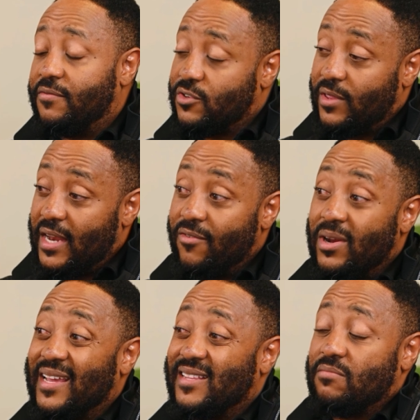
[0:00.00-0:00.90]
so that
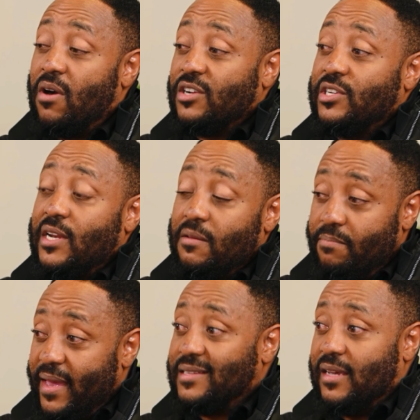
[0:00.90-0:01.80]
everyone gets marginally
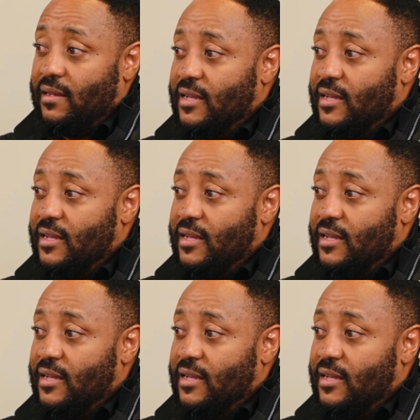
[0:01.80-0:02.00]
better.